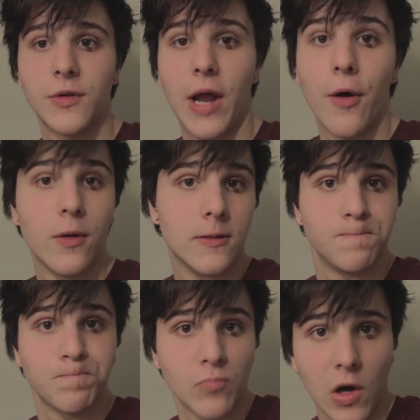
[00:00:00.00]
So now
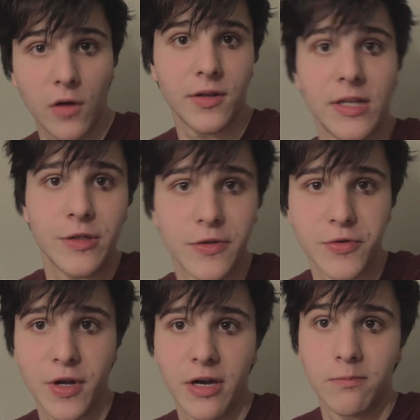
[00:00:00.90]
all the
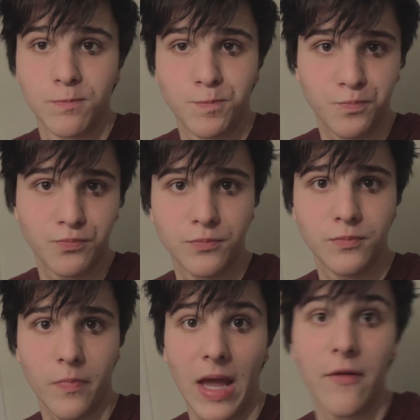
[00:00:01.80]
dishes are done.
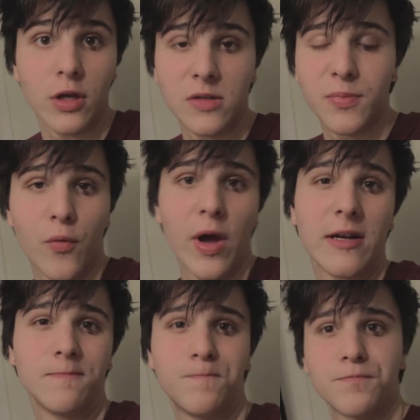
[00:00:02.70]
Everything's put
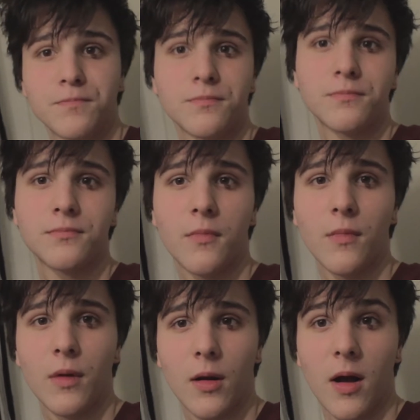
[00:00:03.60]
away.
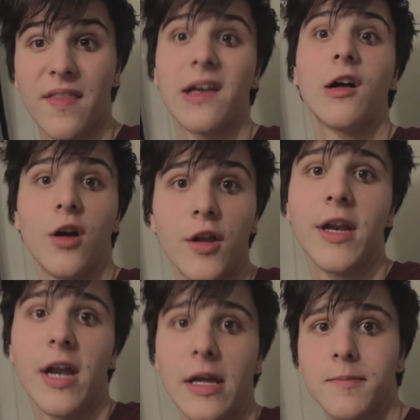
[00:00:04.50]
I think I'll call
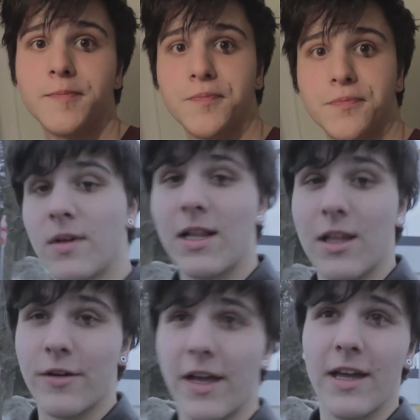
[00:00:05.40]
it a night.
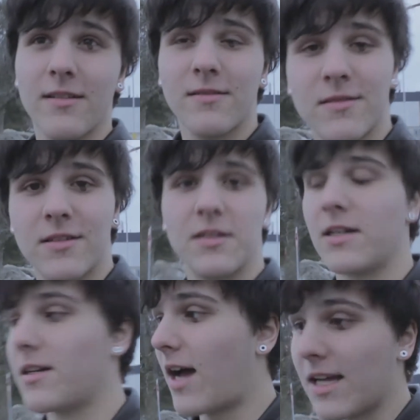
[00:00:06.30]
Hello again.
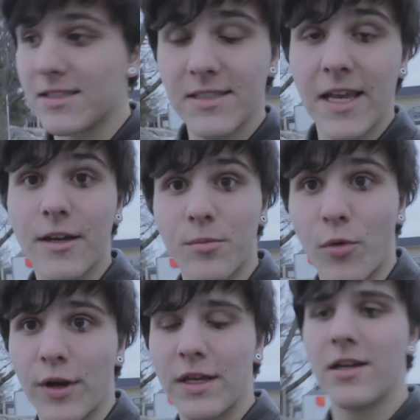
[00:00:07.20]
I'd say good
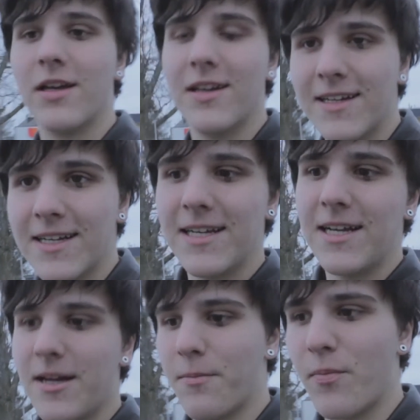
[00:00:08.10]
morning,
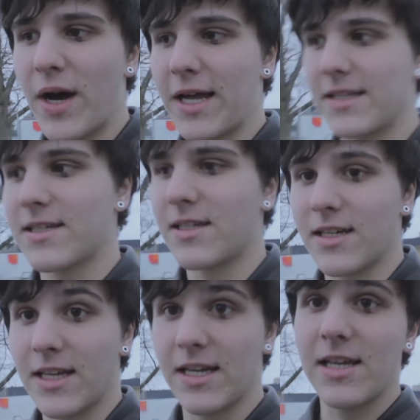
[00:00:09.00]
but
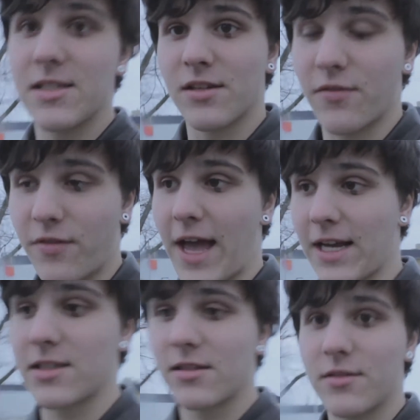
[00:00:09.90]
it is, in
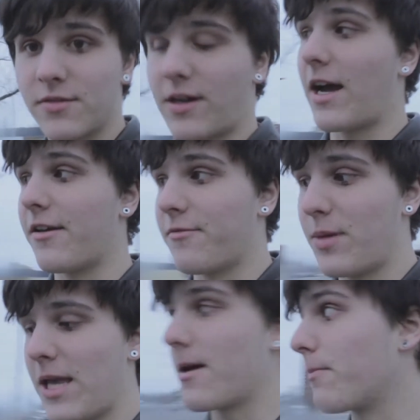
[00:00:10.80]
fact, 5
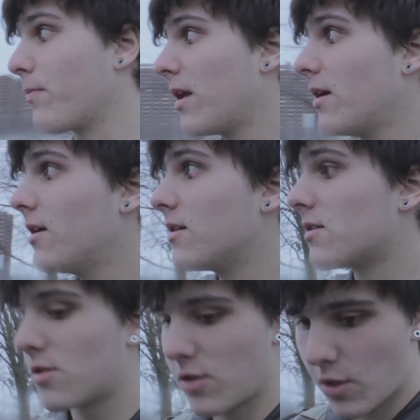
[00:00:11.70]
p.m.
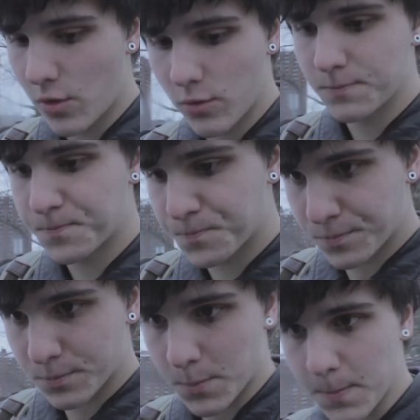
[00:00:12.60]
So,
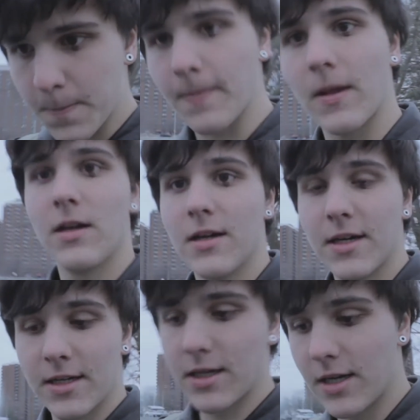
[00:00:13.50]

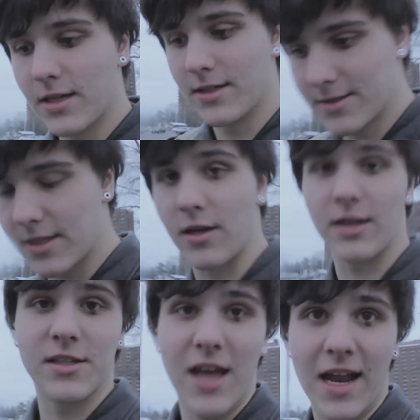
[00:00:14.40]
I
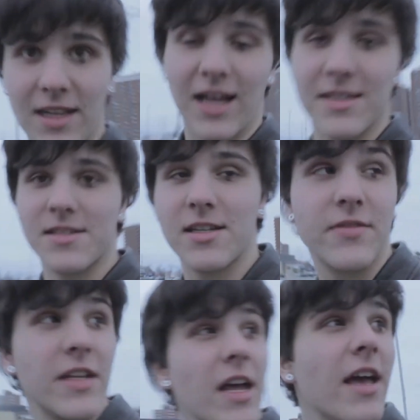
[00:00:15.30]
just had class and
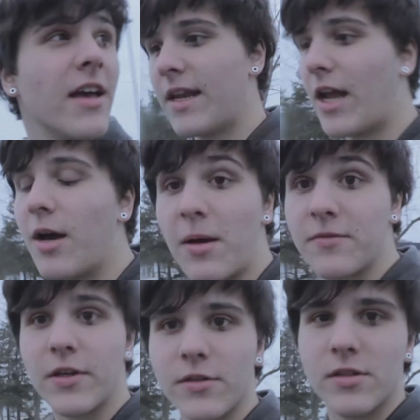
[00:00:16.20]
stuff today. Now I'm
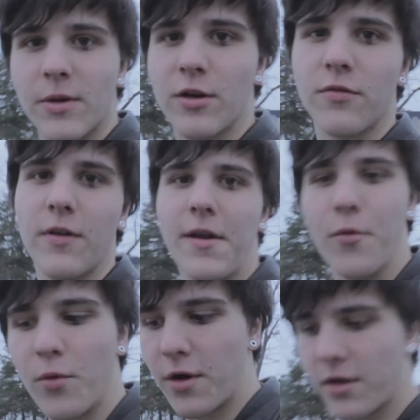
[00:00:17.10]
off to go see my girlfriend at
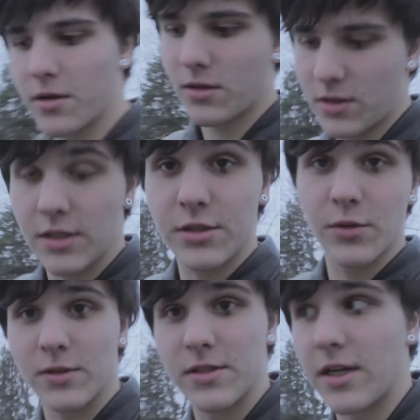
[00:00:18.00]
her work. She
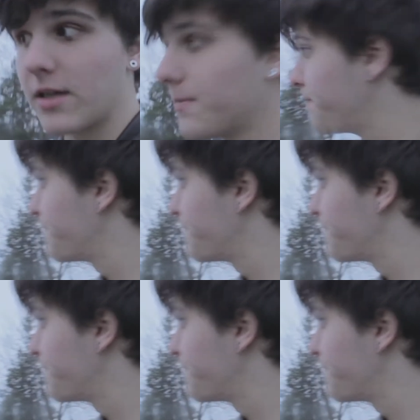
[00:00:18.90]
works at a